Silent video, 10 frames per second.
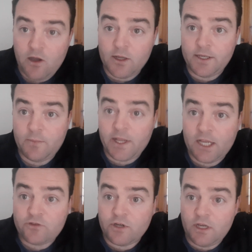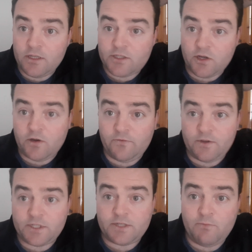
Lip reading: on the Patreon service.